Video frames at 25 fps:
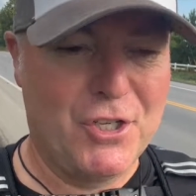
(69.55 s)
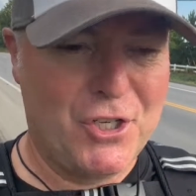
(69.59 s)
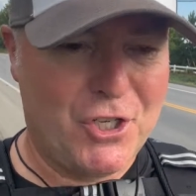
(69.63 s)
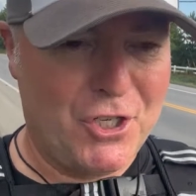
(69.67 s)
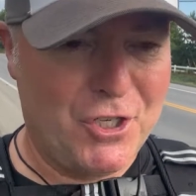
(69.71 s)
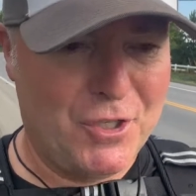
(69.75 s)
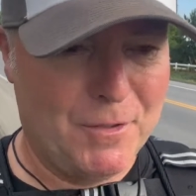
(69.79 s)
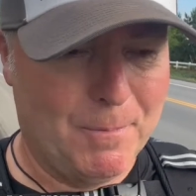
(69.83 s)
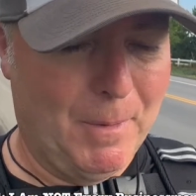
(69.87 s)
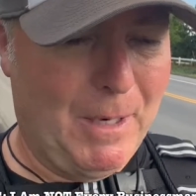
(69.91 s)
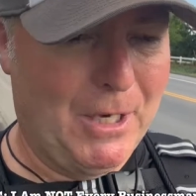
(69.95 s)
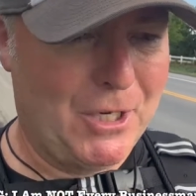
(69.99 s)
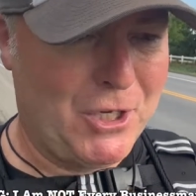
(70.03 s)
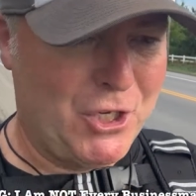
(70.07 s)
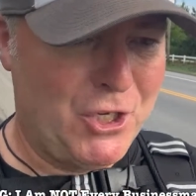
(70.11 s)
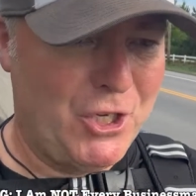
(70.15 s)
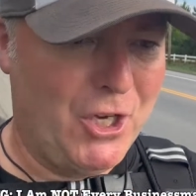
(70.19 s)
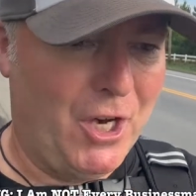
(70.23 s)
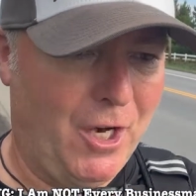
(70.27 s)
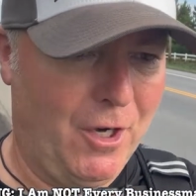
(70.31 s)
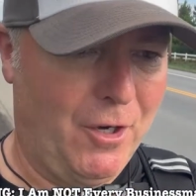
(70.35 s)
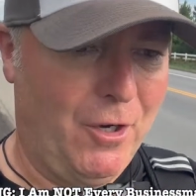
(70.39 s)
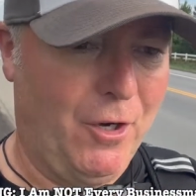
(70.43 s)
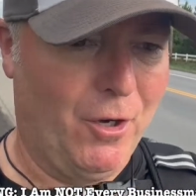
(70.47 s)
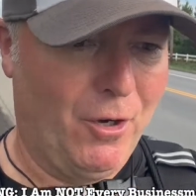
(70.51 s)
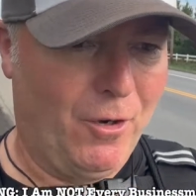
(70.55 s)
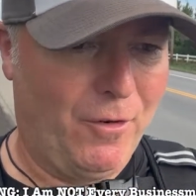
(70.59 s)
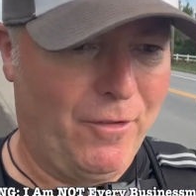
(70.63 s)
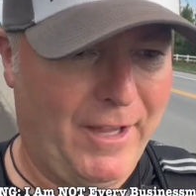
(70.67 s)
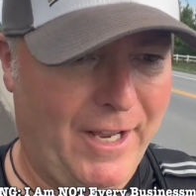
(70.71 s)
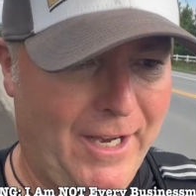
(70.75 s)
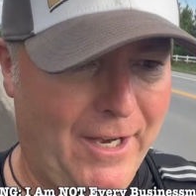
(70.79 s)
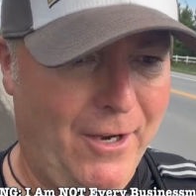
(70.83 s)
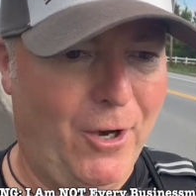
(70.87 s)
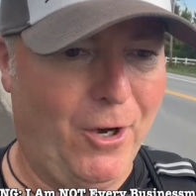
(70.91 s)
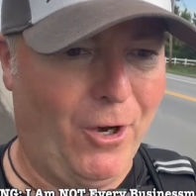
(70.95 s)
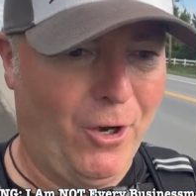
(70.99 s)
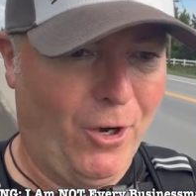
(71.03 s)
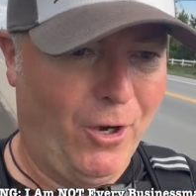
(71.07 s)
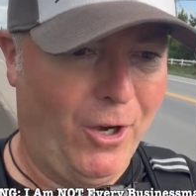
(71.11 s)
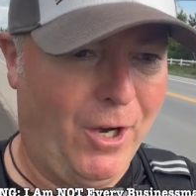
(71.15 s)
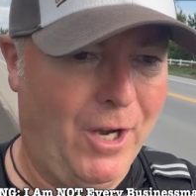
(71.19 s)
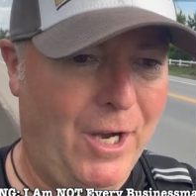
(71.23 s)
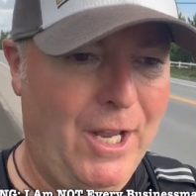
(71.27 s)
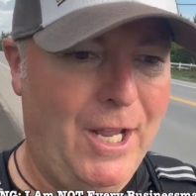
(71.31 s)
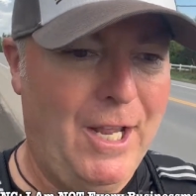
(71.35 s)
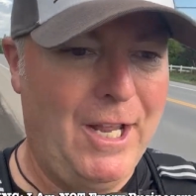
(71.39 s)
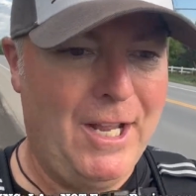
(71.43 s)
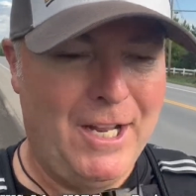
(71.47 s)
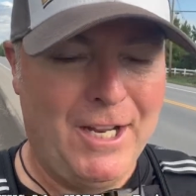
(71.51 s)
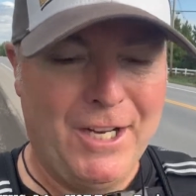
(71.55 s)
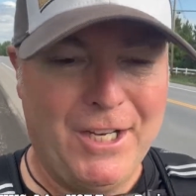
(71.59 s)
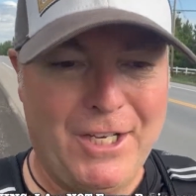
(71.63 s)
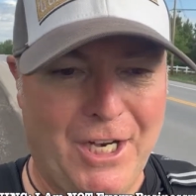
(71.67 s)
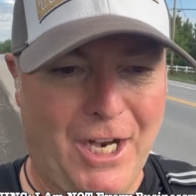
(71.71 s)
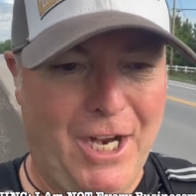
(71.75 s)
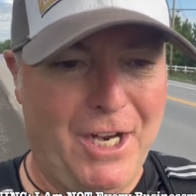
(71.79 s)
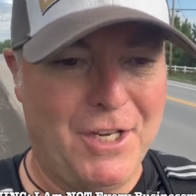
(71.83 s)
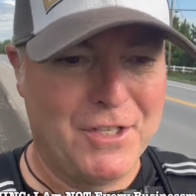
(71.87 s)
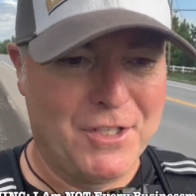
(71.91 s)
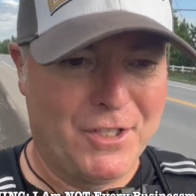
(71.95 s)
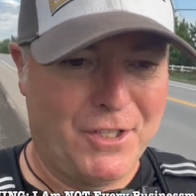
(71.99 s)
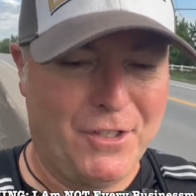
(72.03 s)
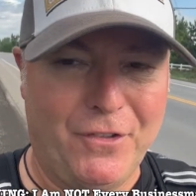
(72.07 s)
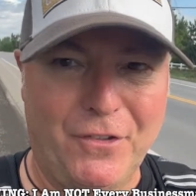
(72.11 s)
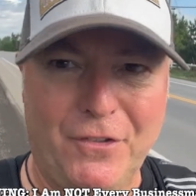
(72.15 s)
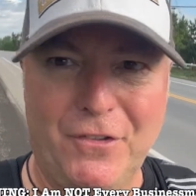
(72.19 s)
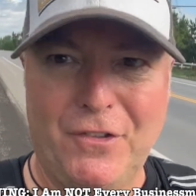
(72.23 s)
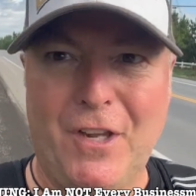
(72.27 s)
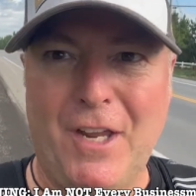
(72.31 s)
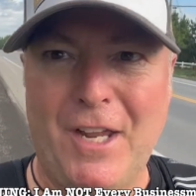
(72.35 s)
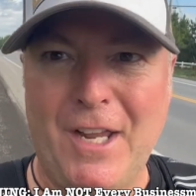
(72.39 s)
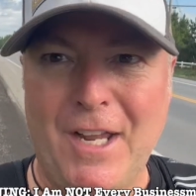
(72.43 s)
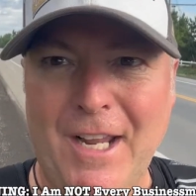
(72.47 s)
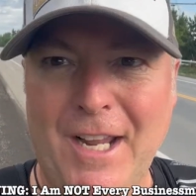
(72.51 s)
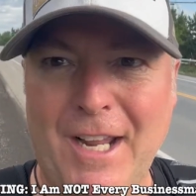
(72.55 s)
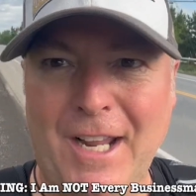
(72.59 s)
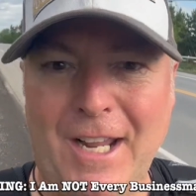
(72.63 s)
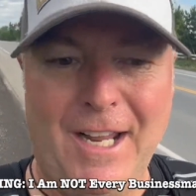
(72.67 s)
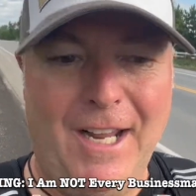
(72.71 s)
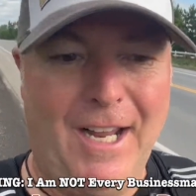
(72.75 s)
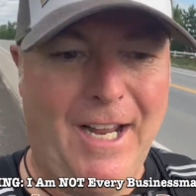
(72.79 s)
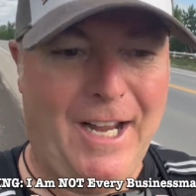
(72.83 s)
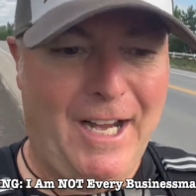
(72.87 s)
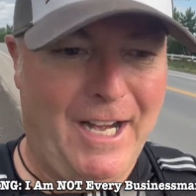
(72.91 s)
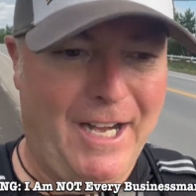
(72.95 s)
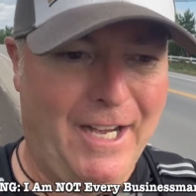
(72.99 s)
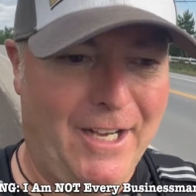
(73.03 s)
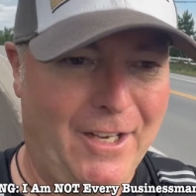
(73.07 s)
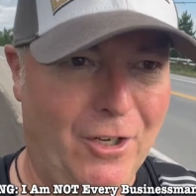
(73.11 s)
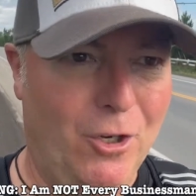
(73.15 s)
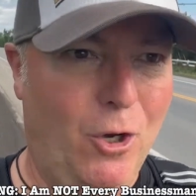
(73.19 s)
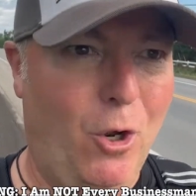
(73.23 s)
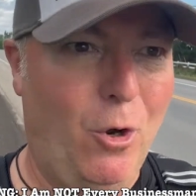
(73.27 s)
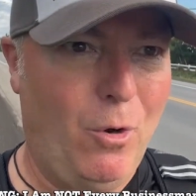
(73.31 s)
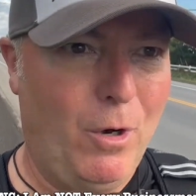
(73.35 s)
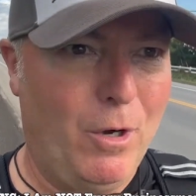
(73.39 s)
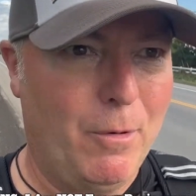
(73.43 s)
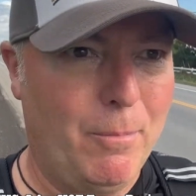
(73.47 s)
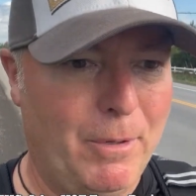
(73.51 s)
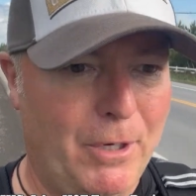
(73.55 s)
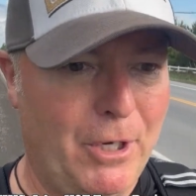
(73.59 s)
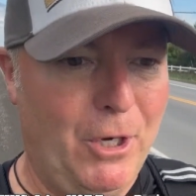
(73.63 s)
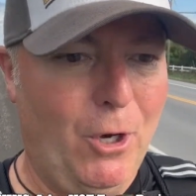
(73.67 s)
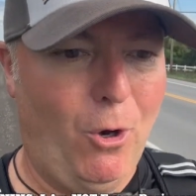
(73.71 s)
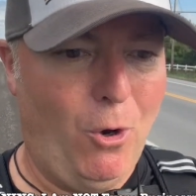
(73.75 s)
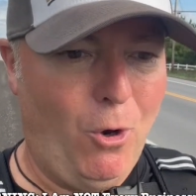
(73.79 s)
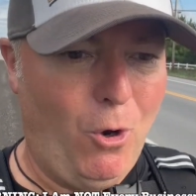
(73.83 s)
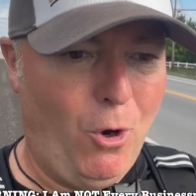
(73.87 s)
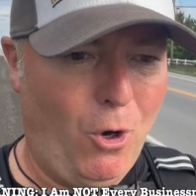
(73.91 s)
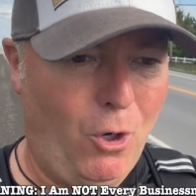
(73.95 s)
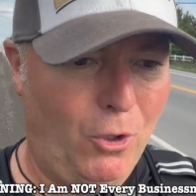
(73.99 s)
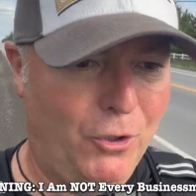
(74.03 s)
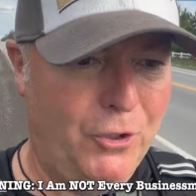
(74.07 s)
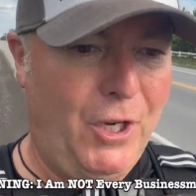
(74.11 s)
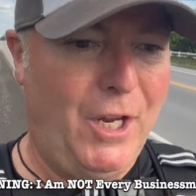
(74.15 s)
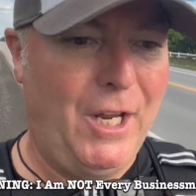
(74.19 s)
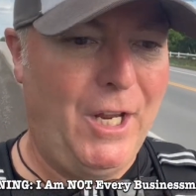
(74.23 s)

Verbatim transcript: She's much younger than her cousins. And lo and behold,